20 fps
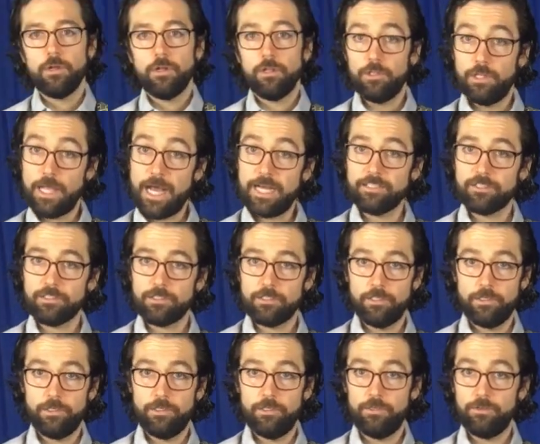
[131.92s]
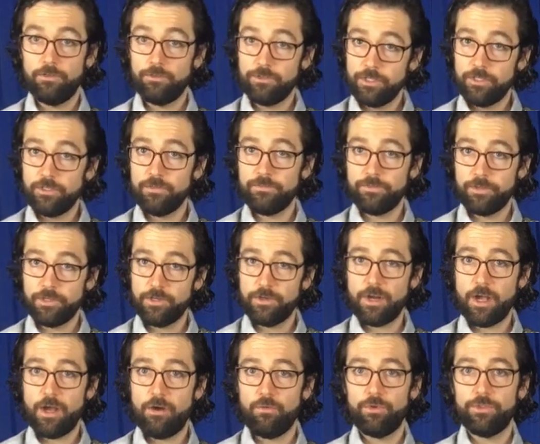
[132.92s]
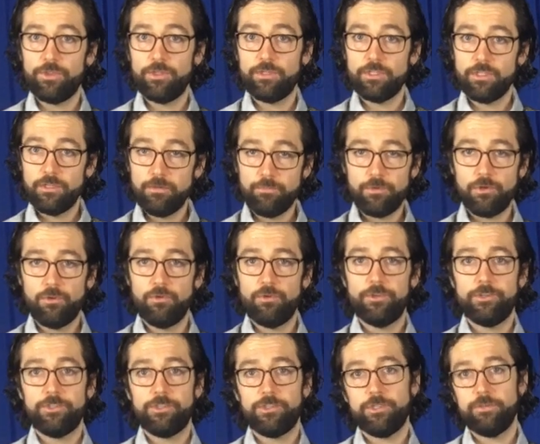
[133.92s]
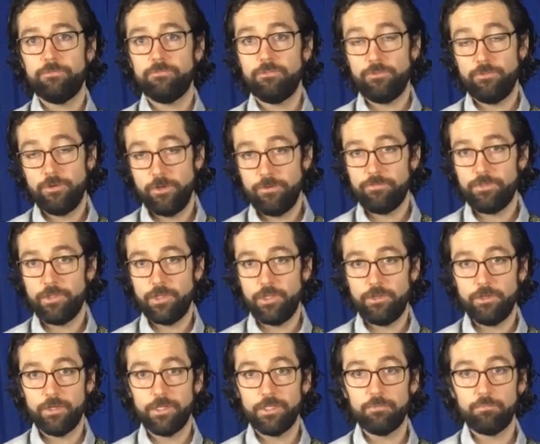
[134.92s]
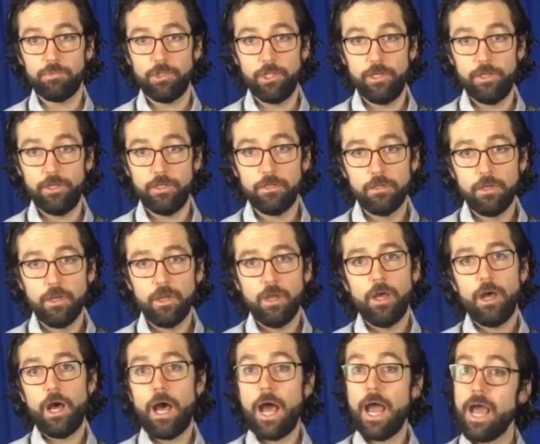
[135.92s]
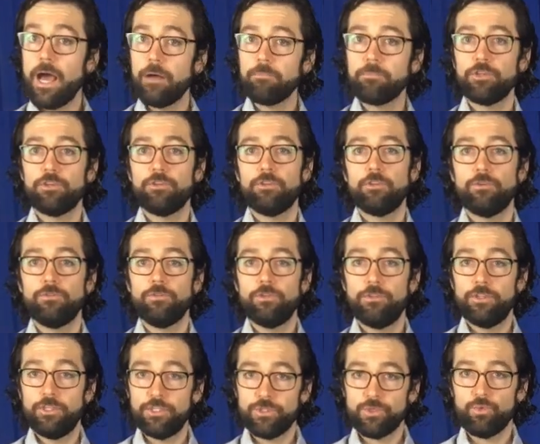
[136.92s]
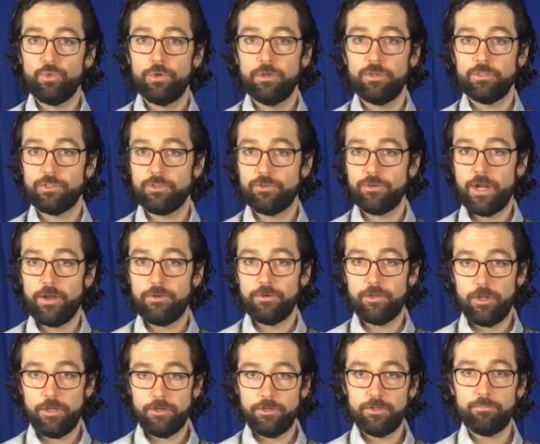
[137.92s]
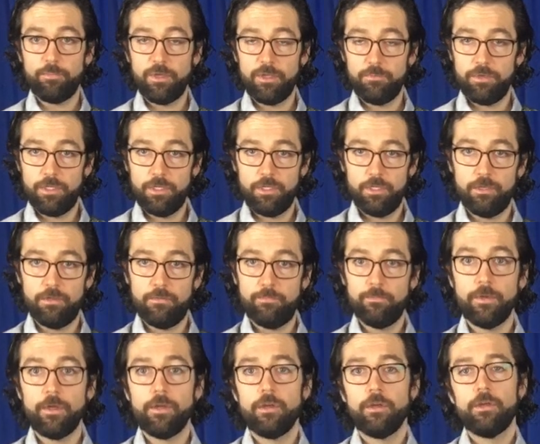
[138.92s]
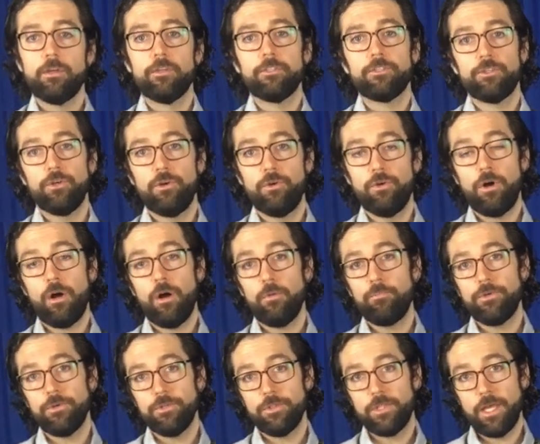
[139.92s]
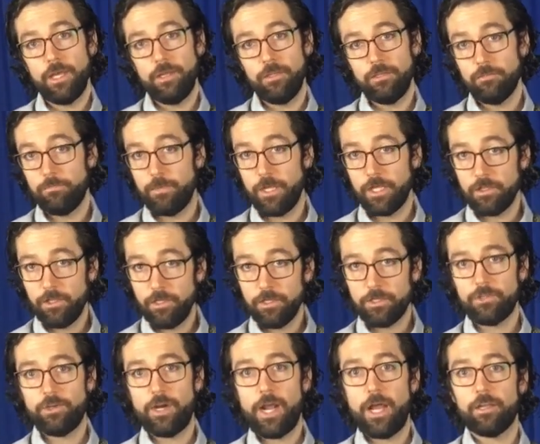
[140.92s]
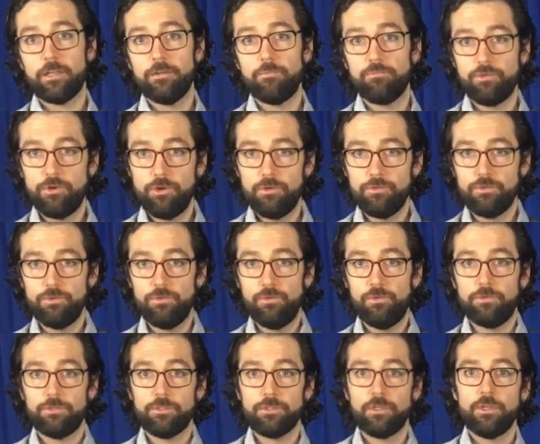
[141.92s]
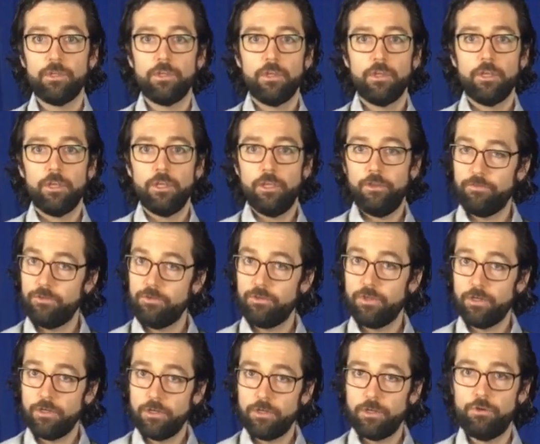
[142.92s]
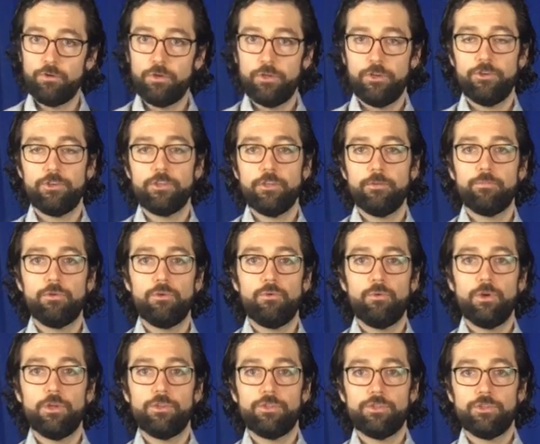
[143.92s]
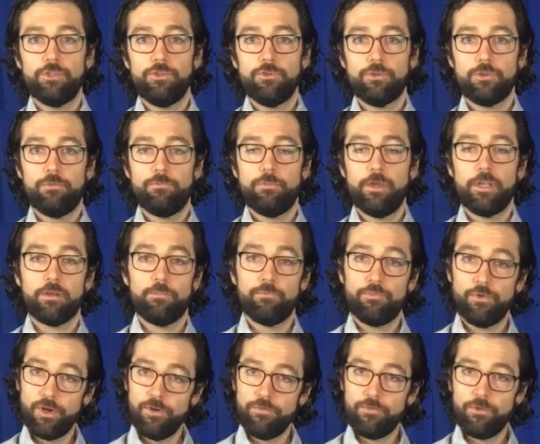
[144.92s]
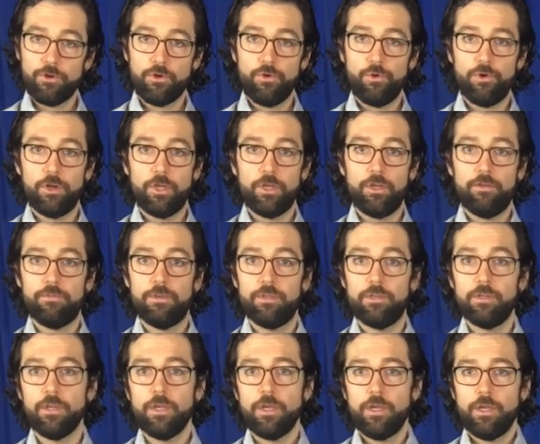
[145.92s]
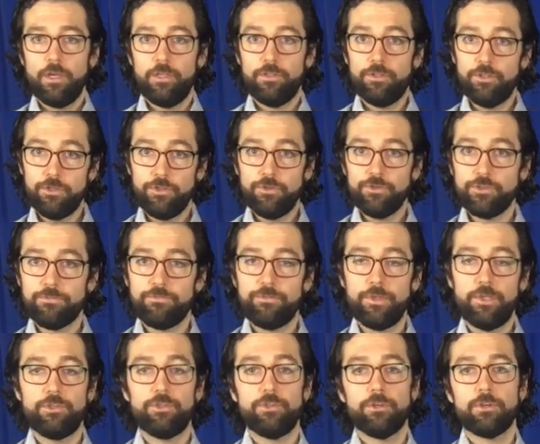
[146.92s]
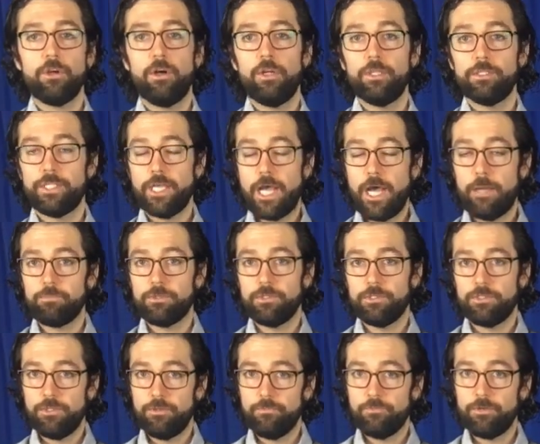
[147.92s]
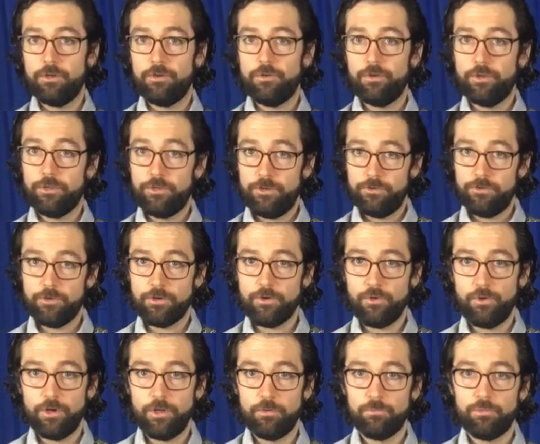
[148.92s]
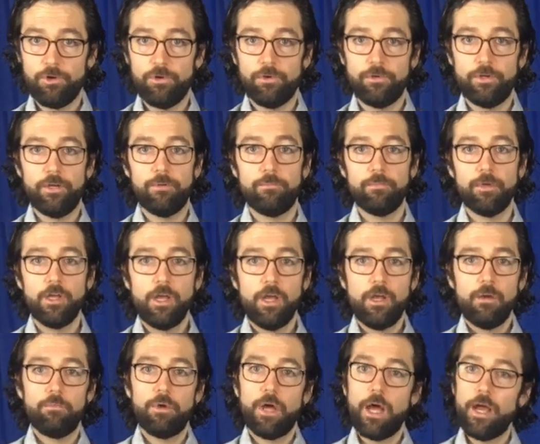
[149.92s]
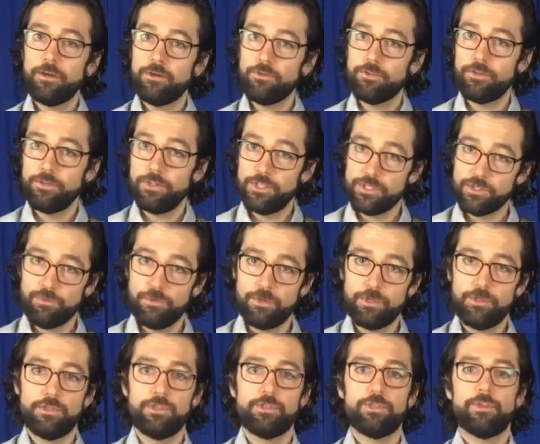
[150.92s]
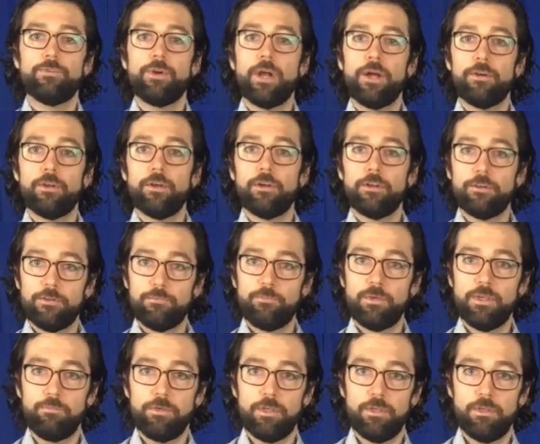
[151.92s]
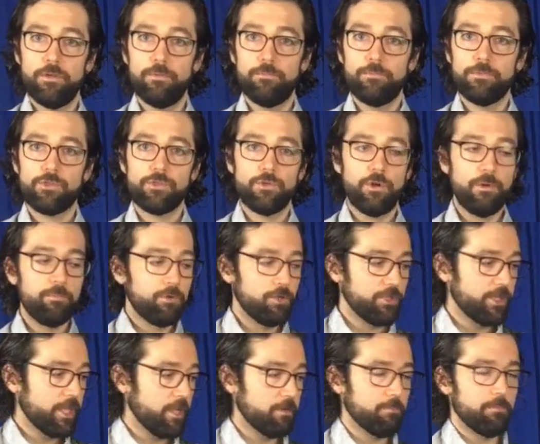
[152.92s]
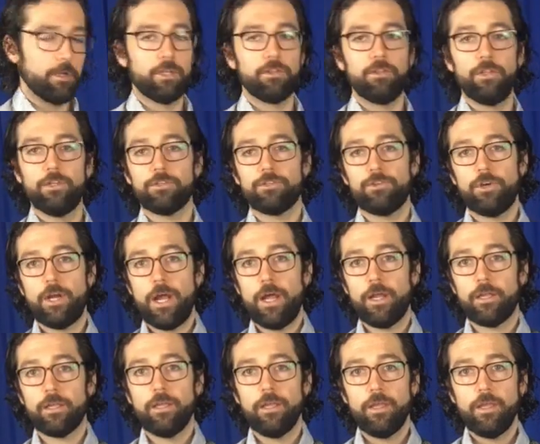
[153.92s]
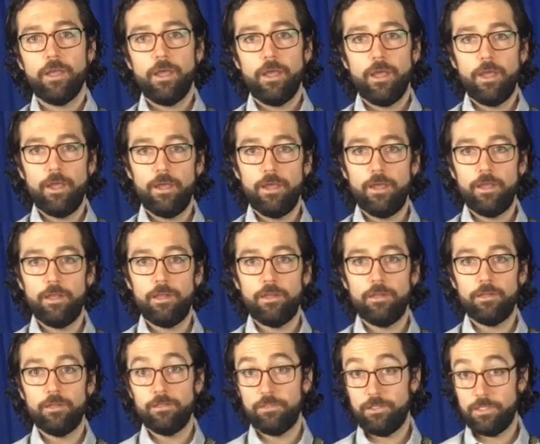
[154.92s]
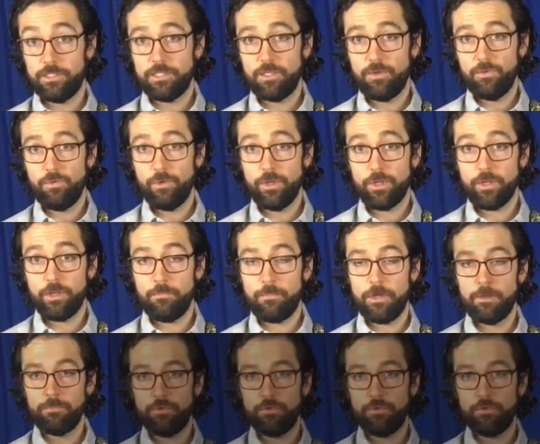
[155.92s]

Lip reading: Lastly, you'll need to figure out what the tempo is of the riff that you're going to play. I happen to know that this one is around 100 BPM, so I'll put that into my click track in Pro Tools. If you didn't know what your tempo was, you could make a brief recording of it and then use a feature called Tap to Tempo in your recording program. But I know that this one is around 100 BPM, so I'll put that in my click track and let's see what we can come up